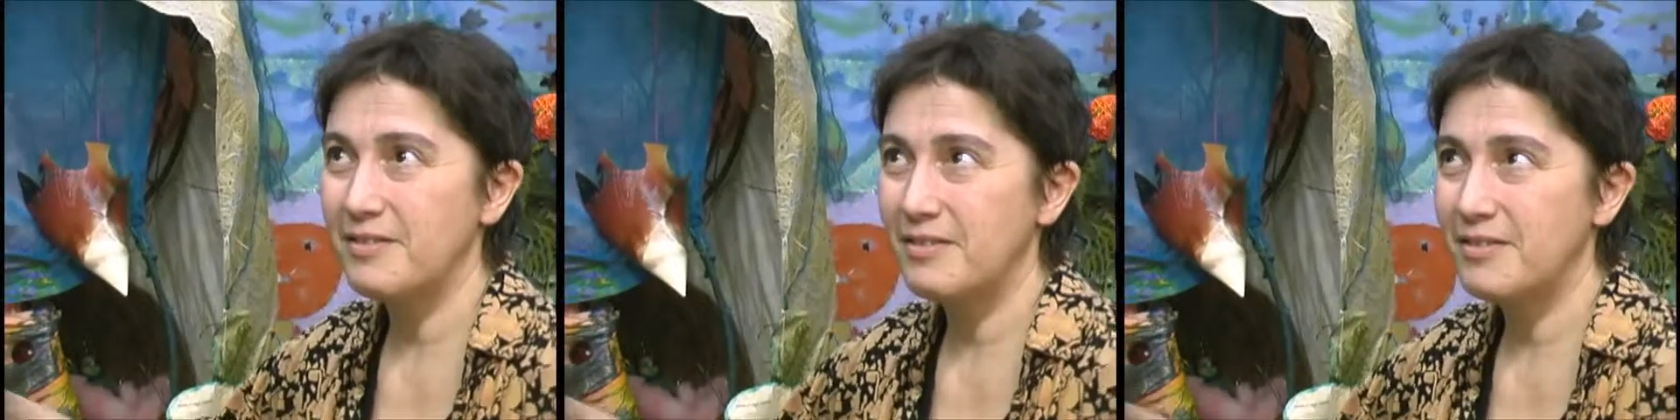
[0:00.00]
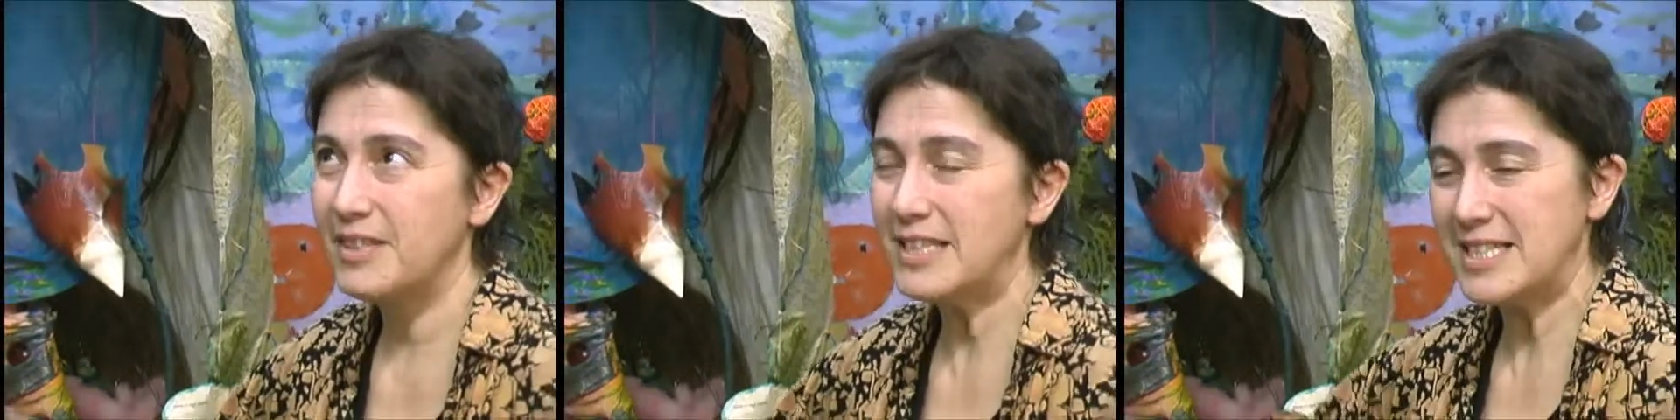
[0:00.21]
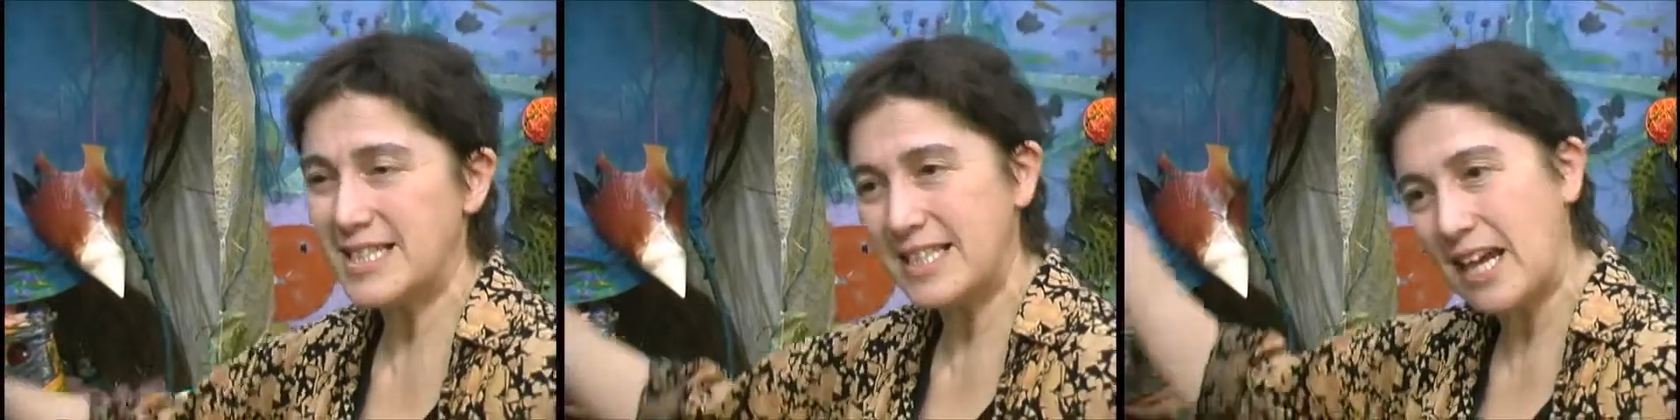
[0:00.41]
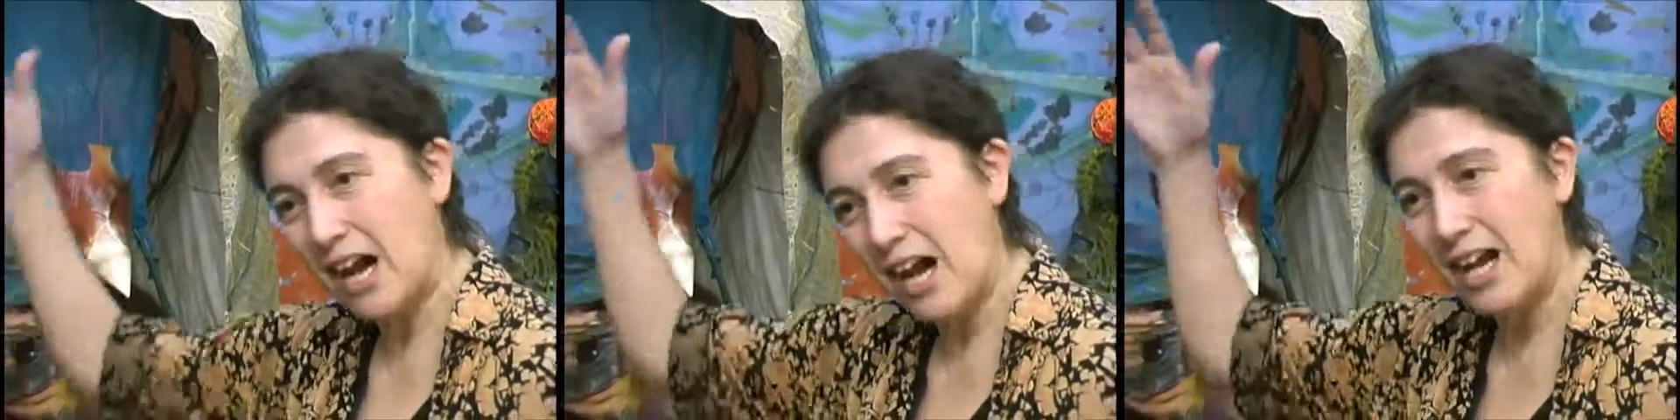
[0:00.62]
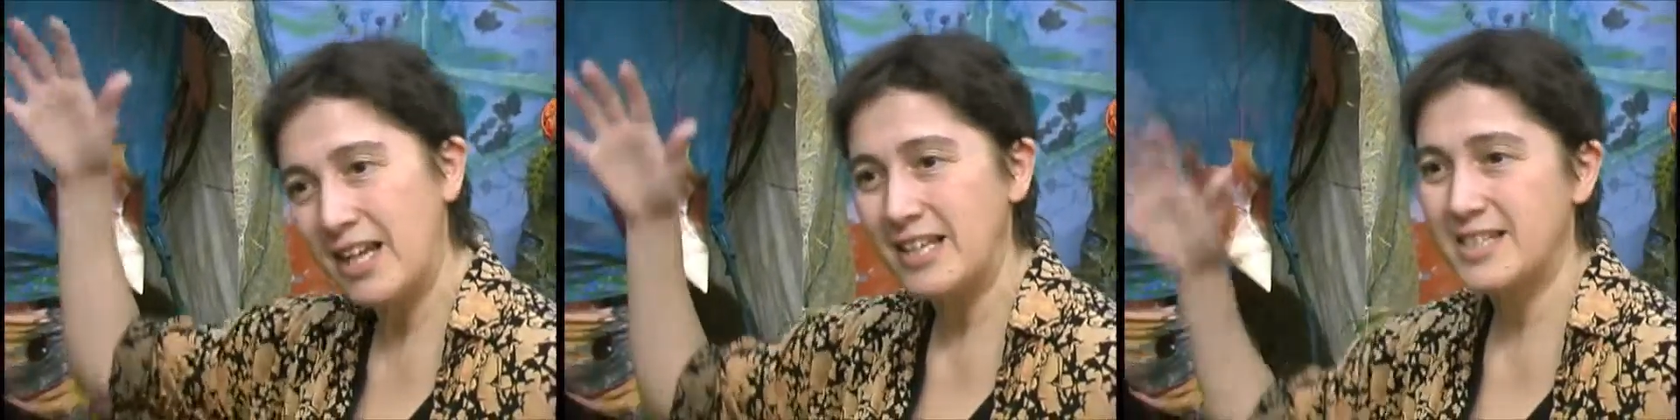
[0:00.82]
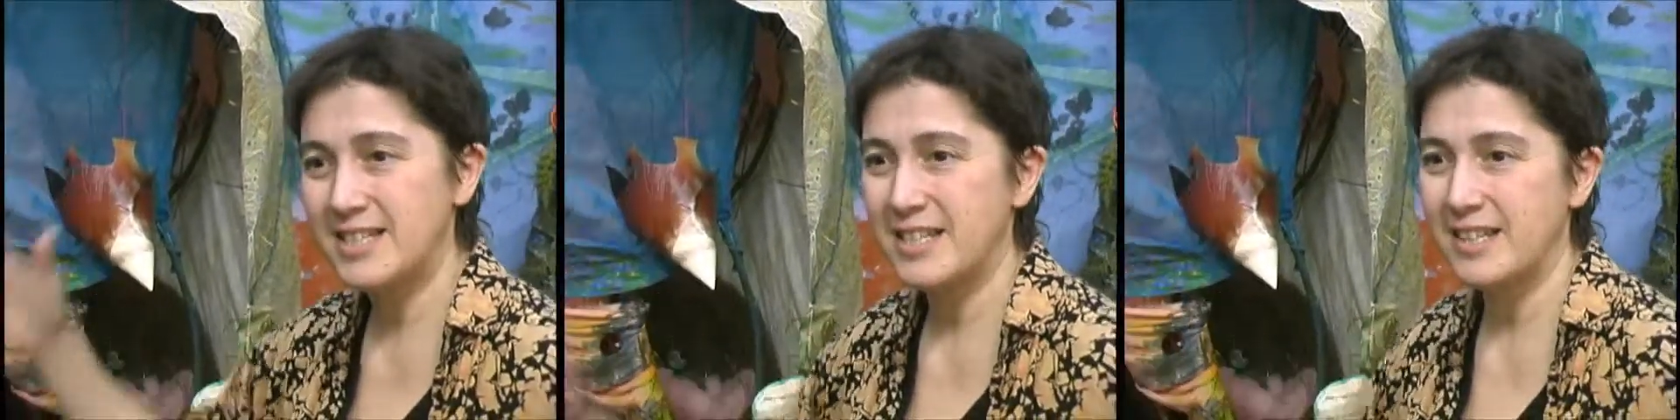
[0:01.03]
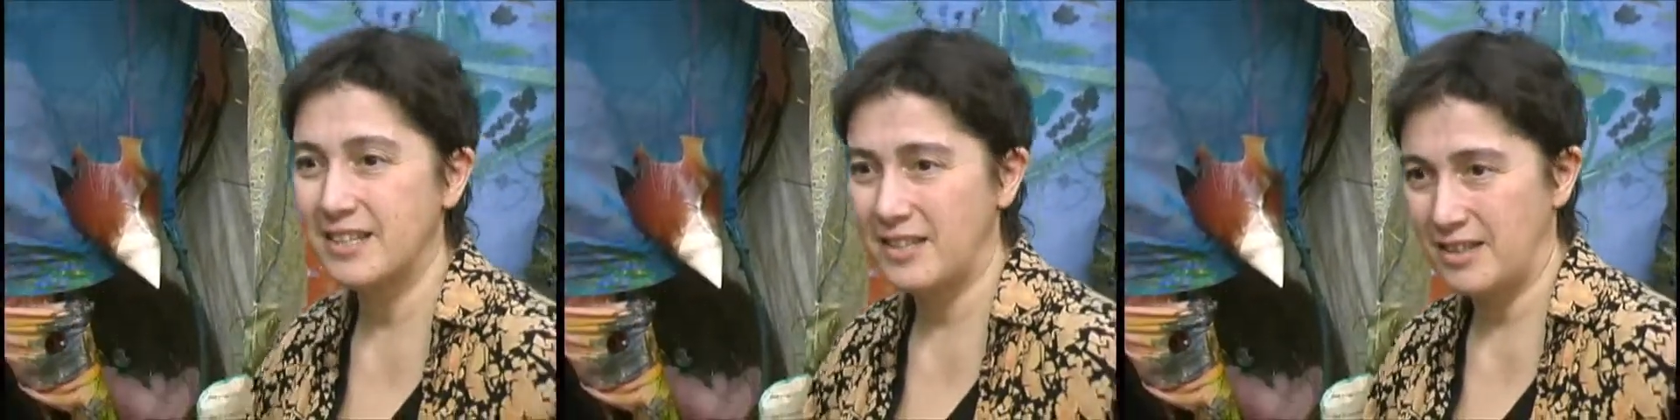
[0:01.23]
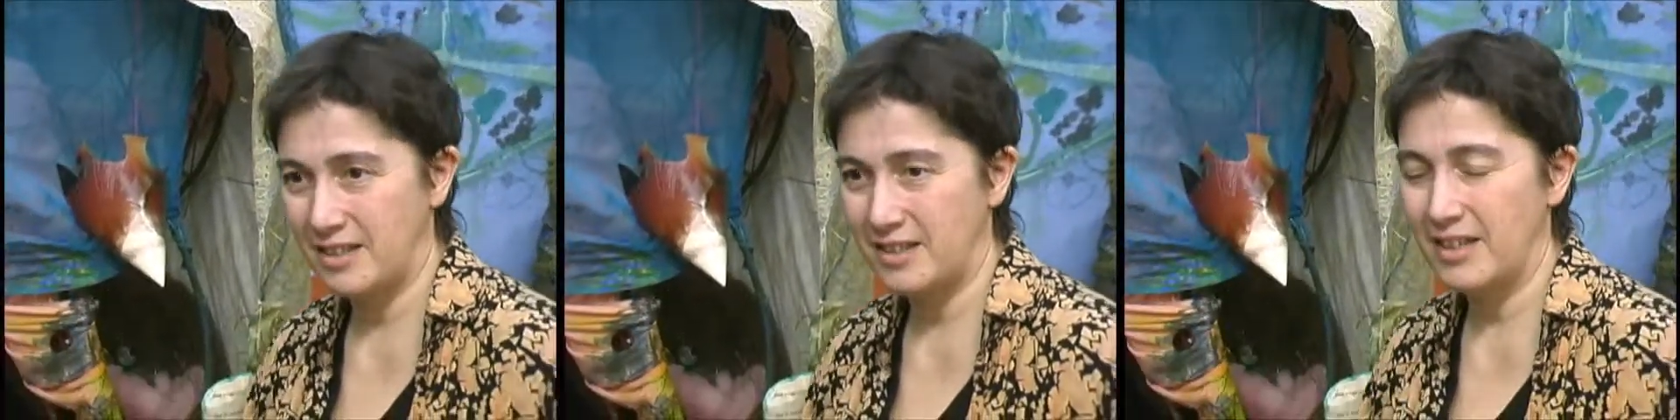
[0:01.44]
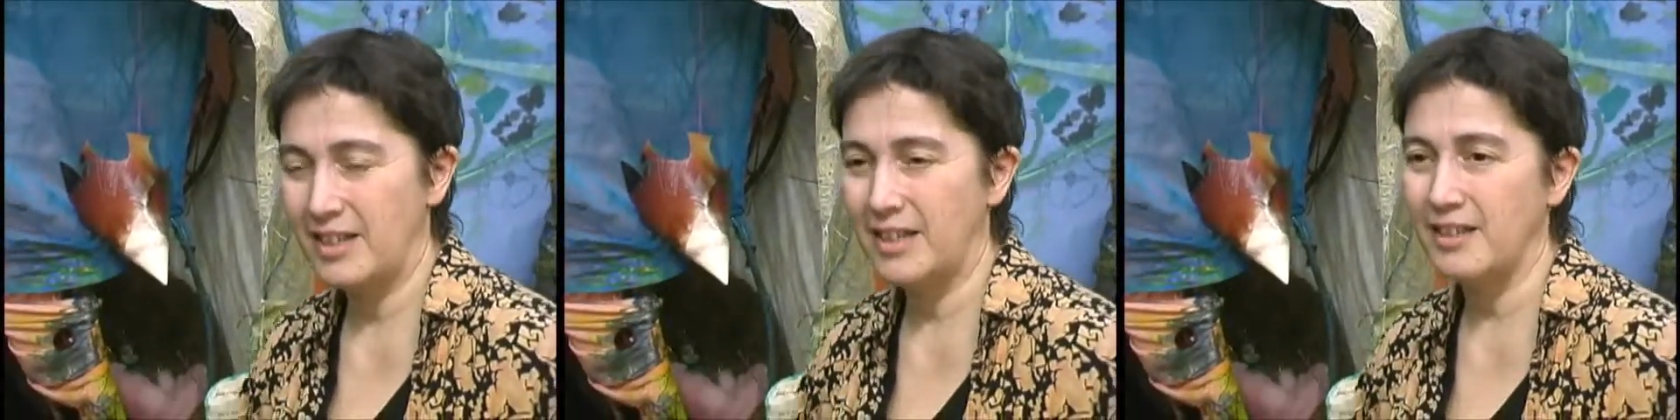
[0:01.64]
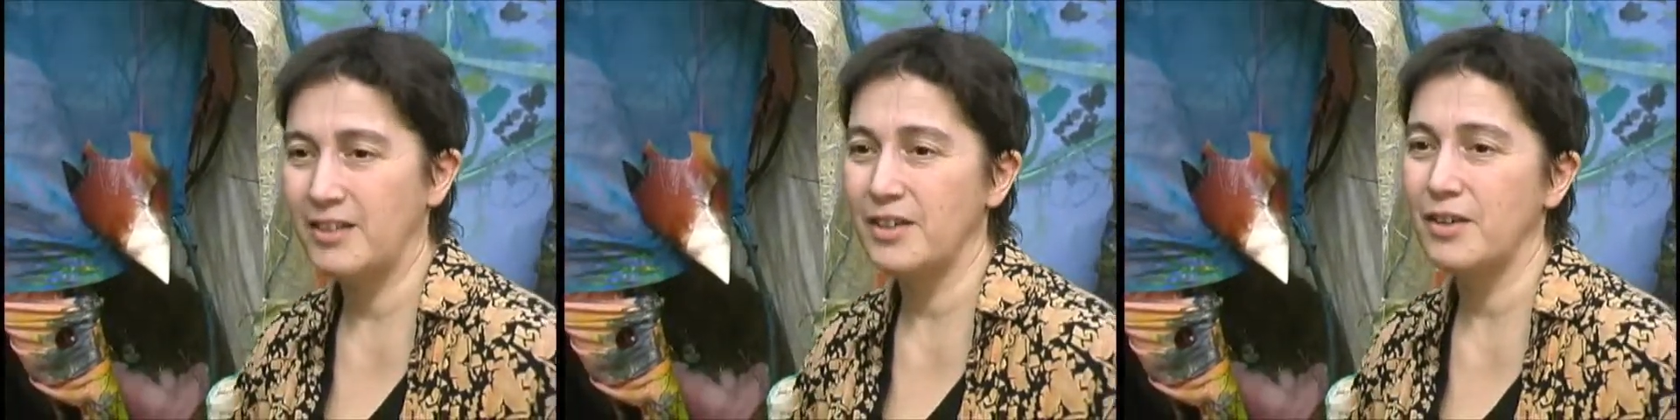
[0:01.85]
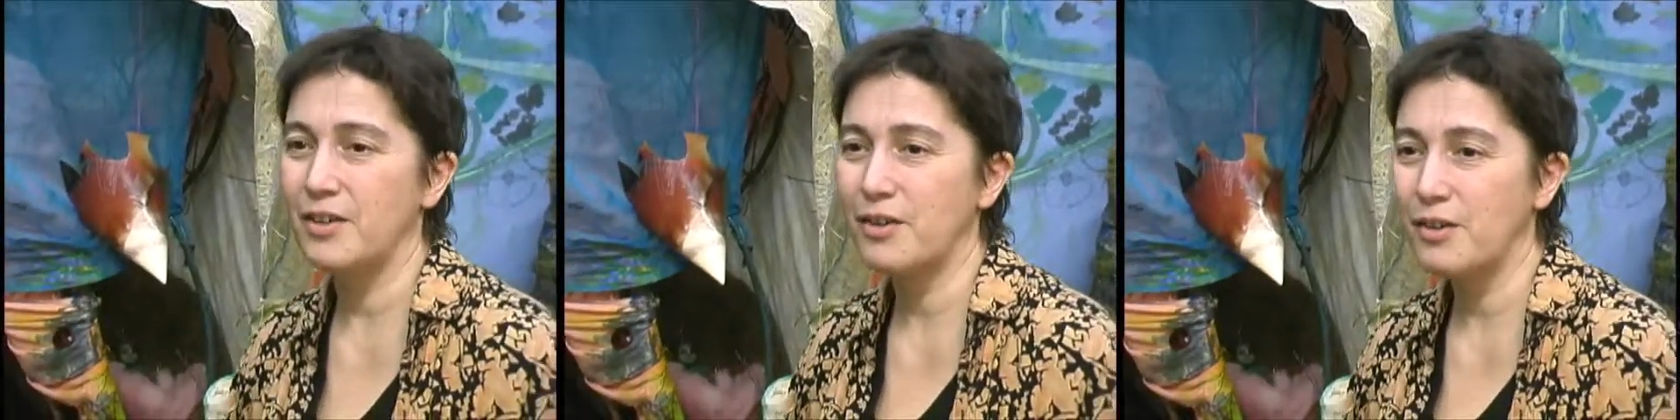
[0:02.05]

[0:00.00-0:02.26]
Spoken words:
the skies and the